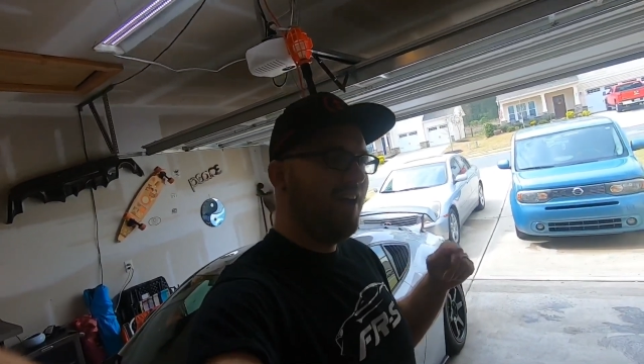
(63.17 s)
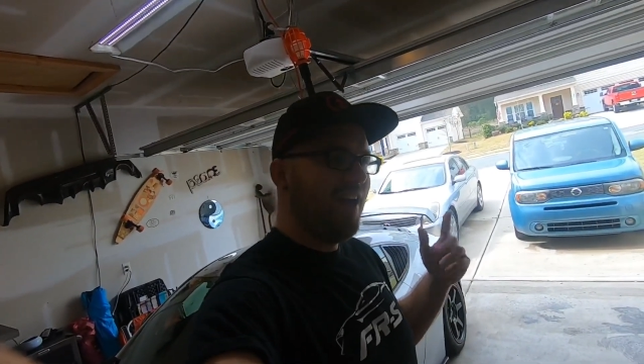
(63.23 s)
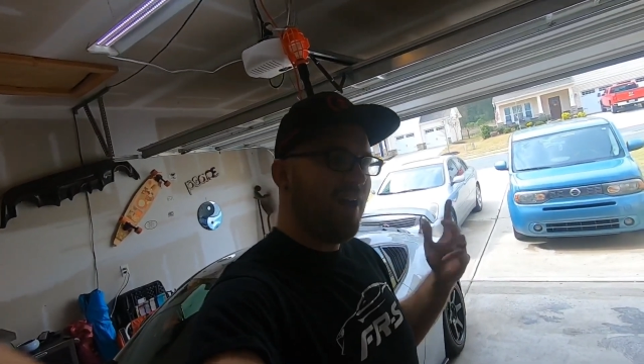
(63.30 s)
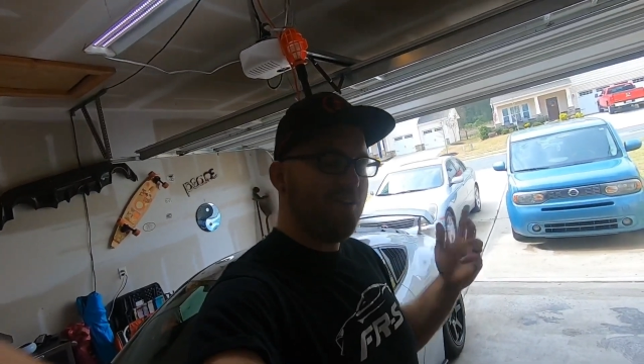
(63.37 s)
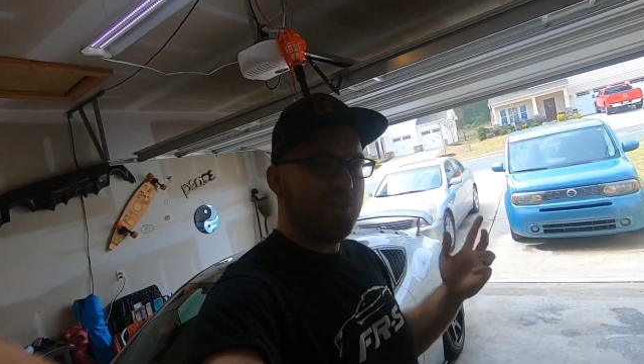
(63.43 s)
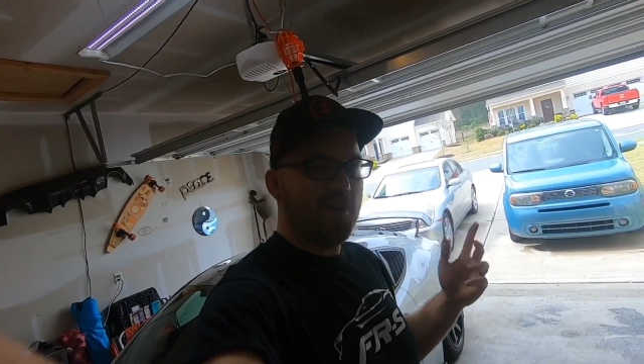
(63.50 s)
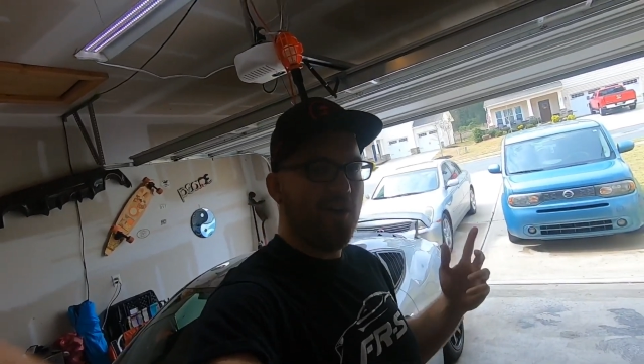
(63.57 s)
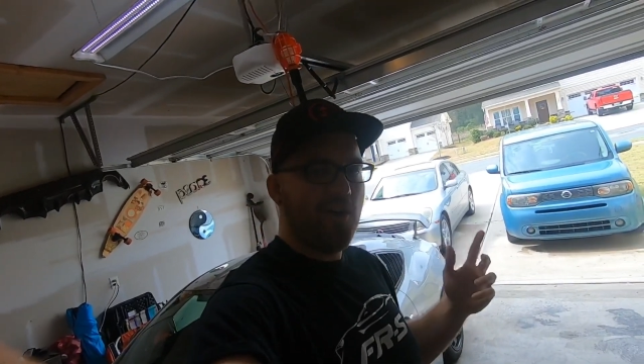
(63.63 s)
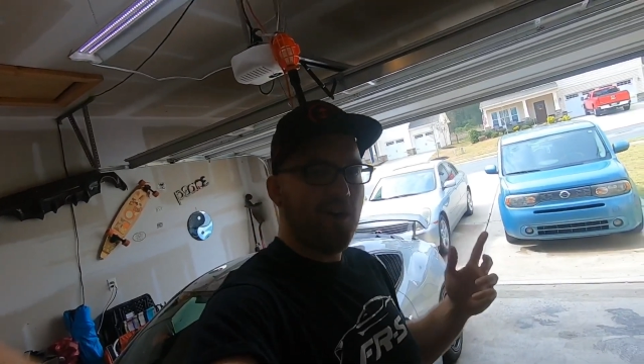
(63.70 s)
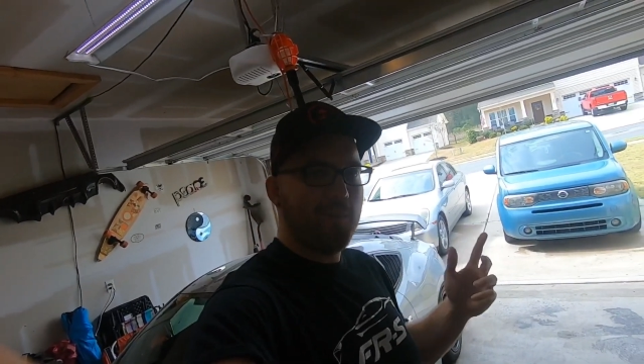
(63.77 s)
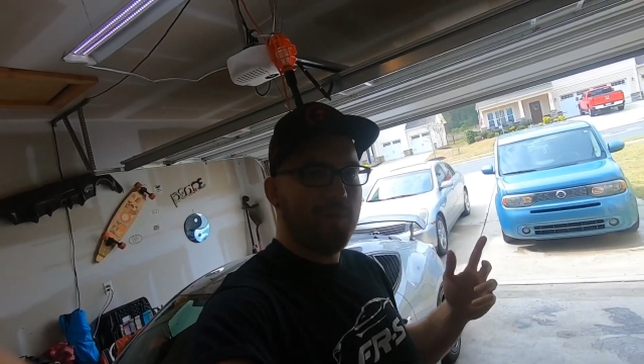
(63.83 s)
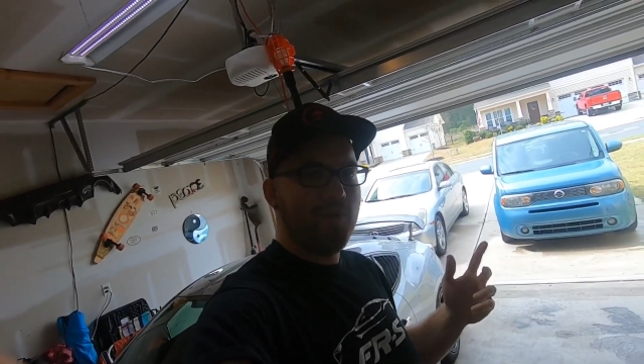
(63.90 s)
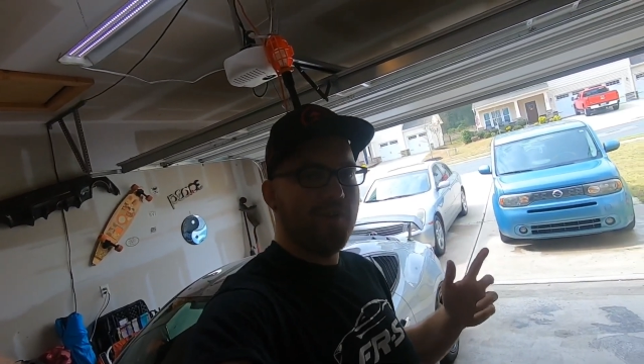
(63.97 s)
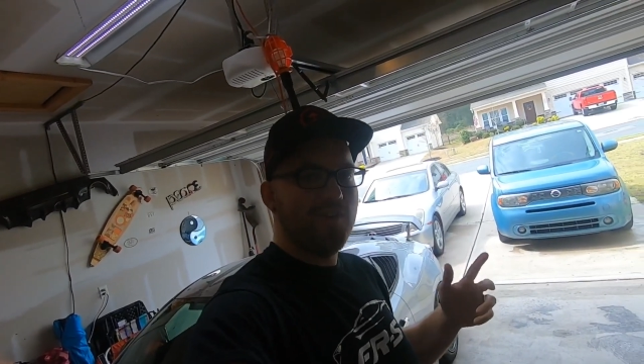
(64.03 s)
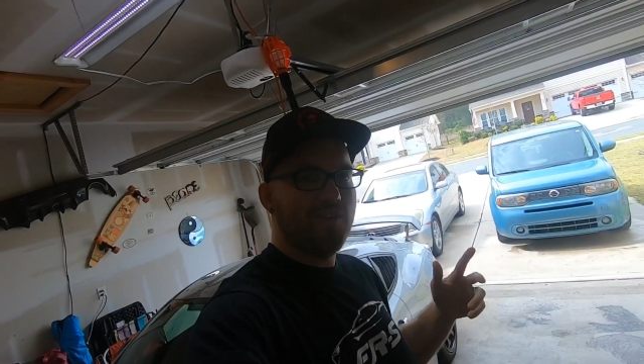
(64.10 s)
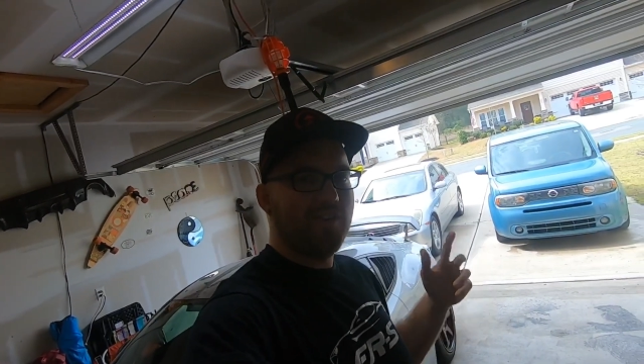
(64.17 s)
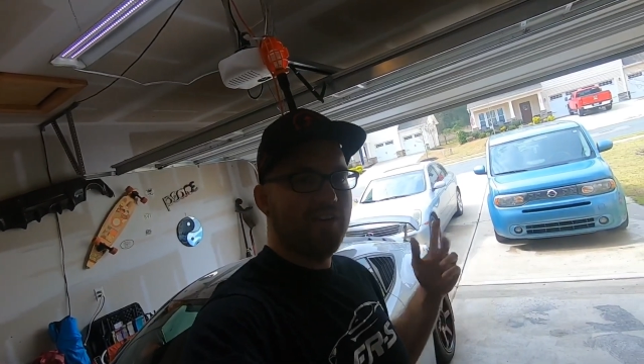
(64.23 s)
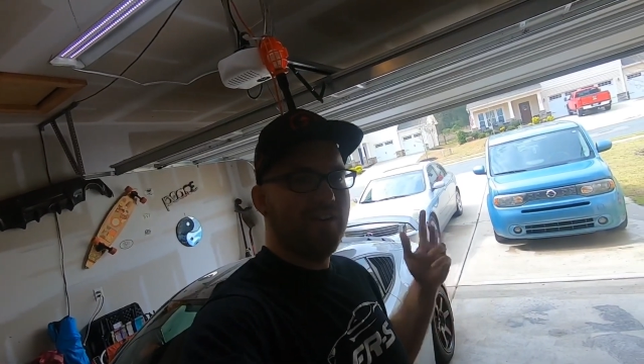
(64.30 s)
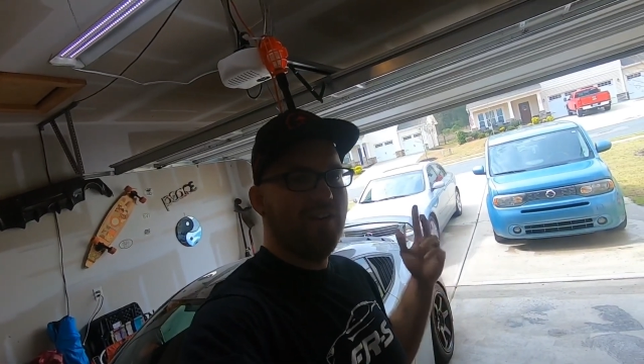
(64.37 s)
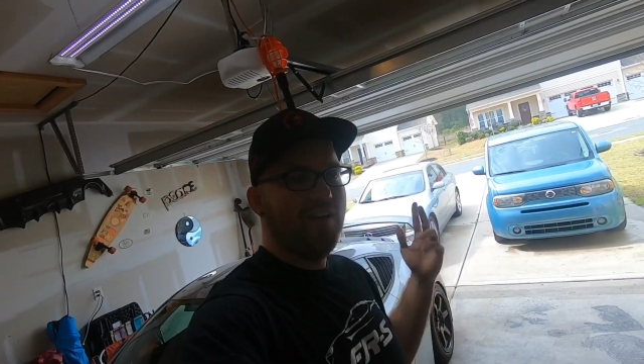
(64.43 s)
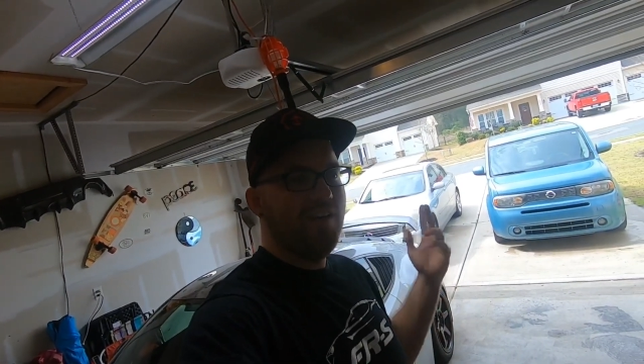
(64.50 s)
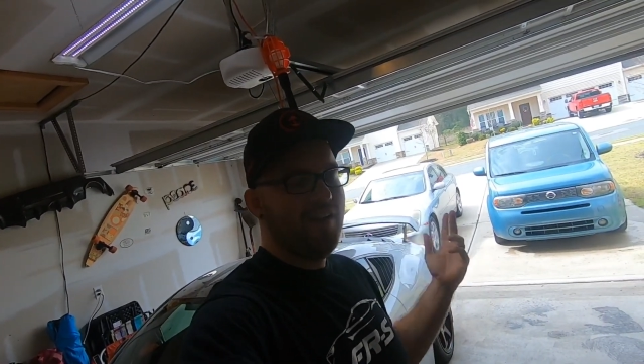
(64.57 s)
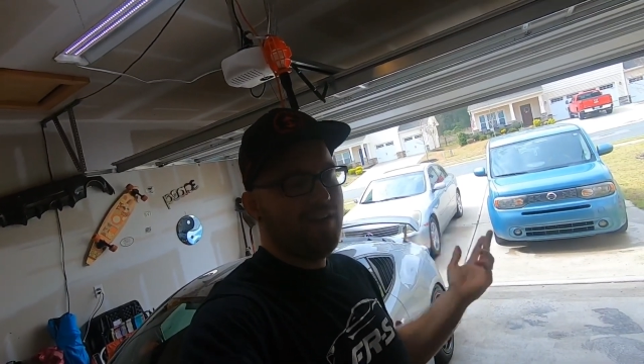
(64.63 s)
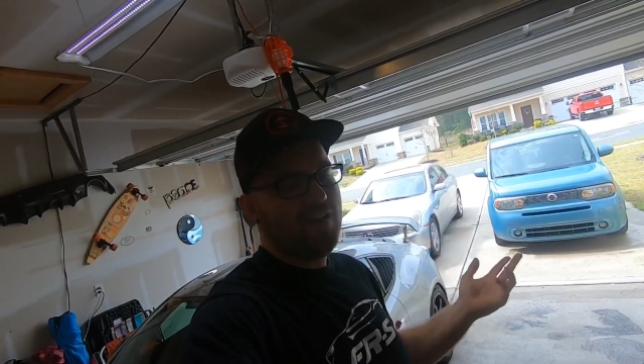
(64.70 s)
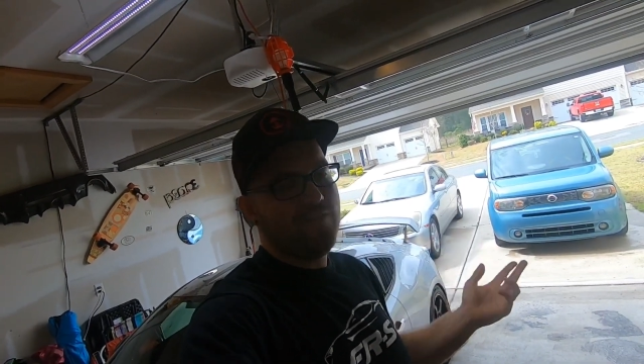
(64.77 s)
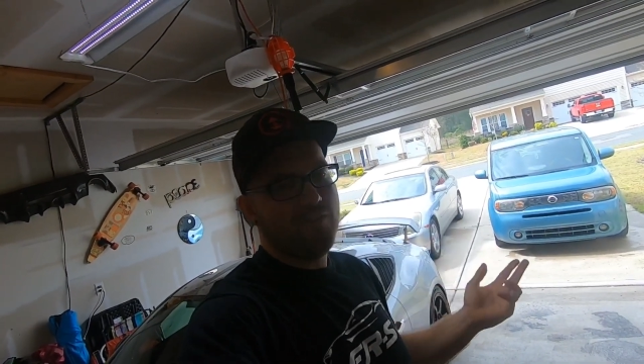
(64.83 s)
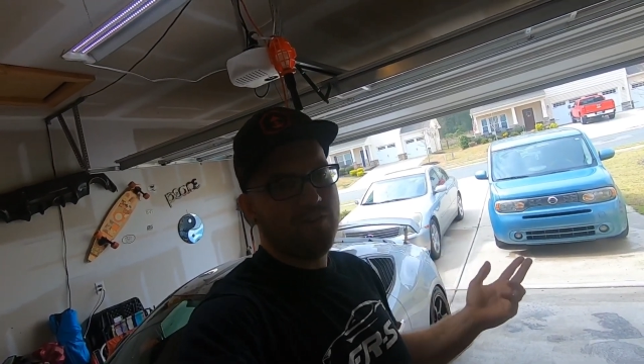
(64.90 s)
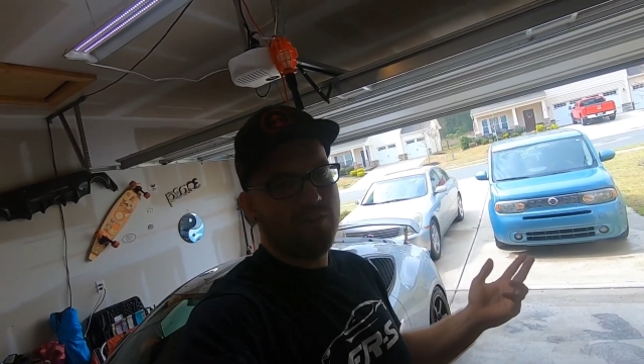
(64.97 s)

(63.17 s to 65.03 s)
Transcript: as a car person, even